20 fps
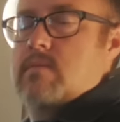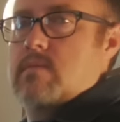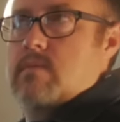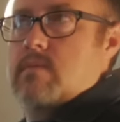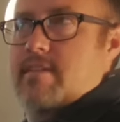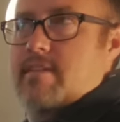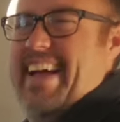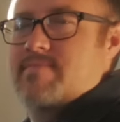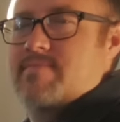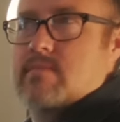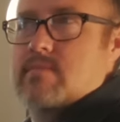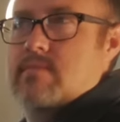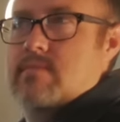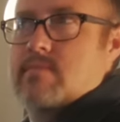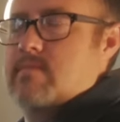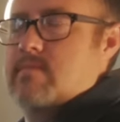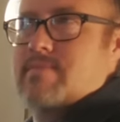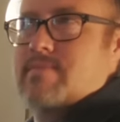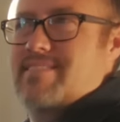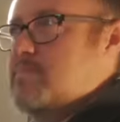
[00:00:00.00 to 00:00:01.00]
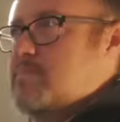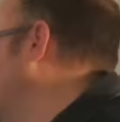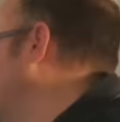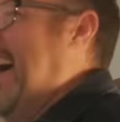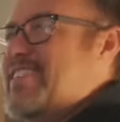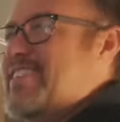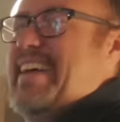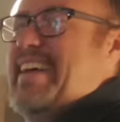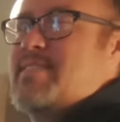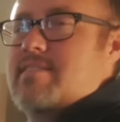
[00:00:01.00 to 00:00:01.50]
You couldn't see
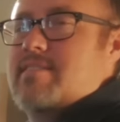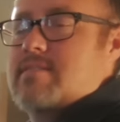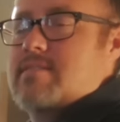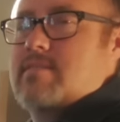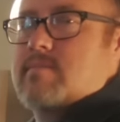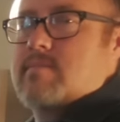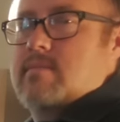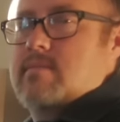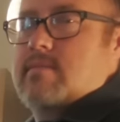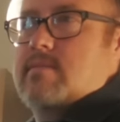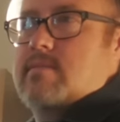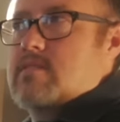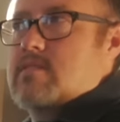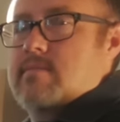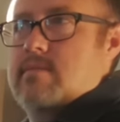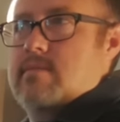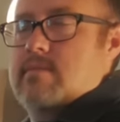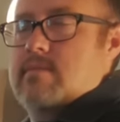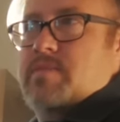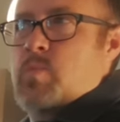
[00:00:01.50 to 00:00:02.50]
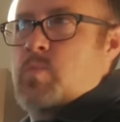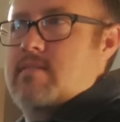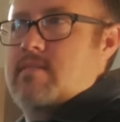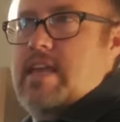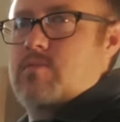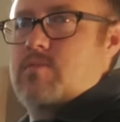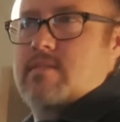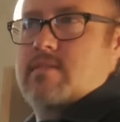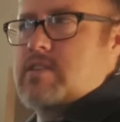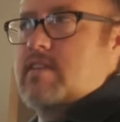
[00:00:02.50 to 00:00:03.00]
me in the back room
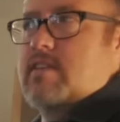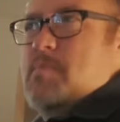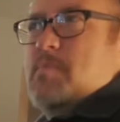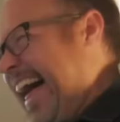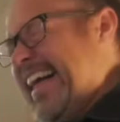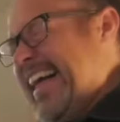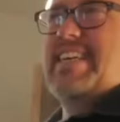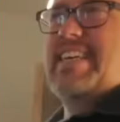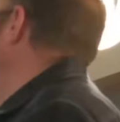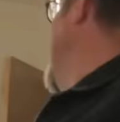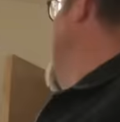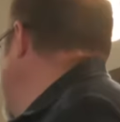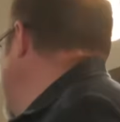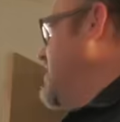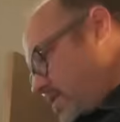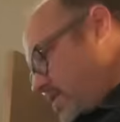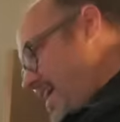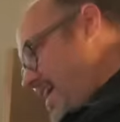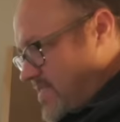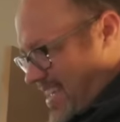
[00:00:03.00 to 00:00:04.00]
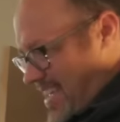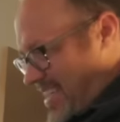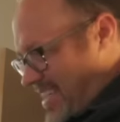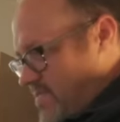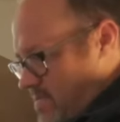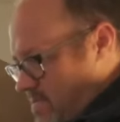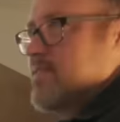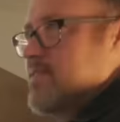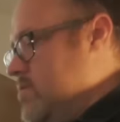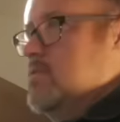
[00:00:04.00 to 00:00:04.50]
setting up a small
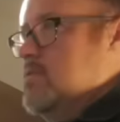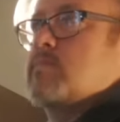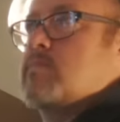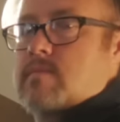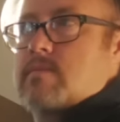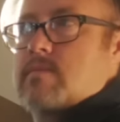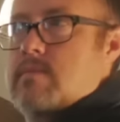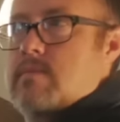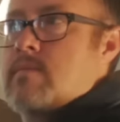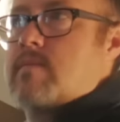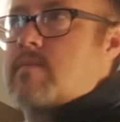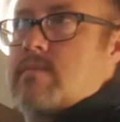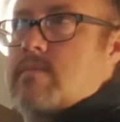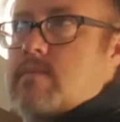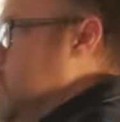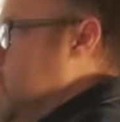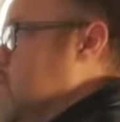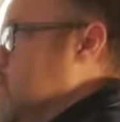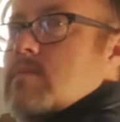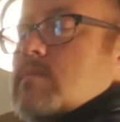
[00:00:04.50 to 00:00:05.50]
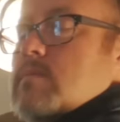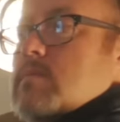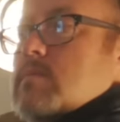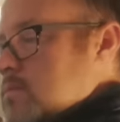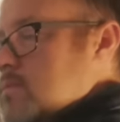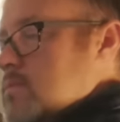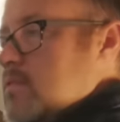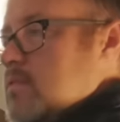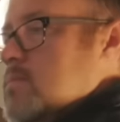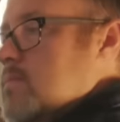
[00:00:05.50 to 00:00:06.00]
speed light with a red
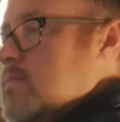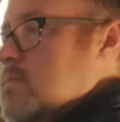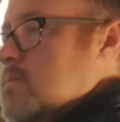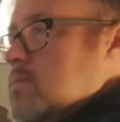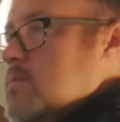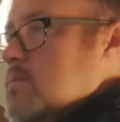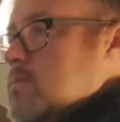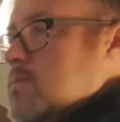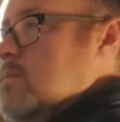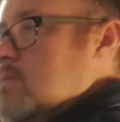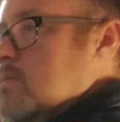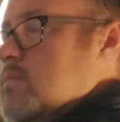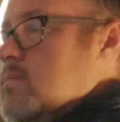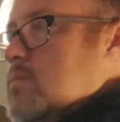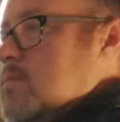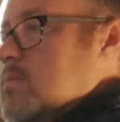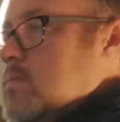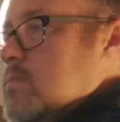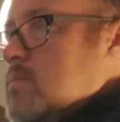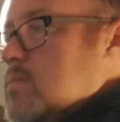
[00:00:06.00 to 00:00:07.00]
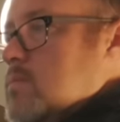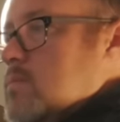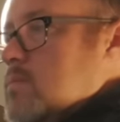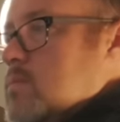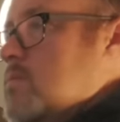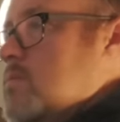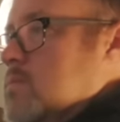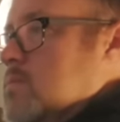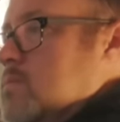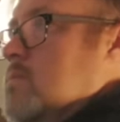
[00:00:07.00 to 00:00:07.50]
grid, excuse me, a
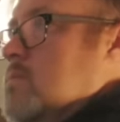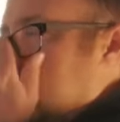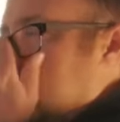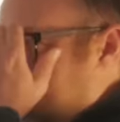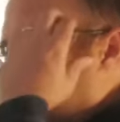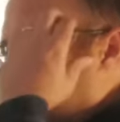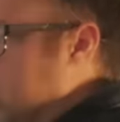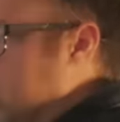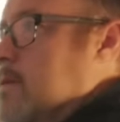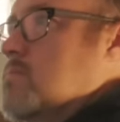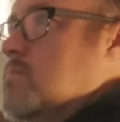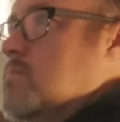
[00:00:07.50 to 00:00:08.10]
red gel, and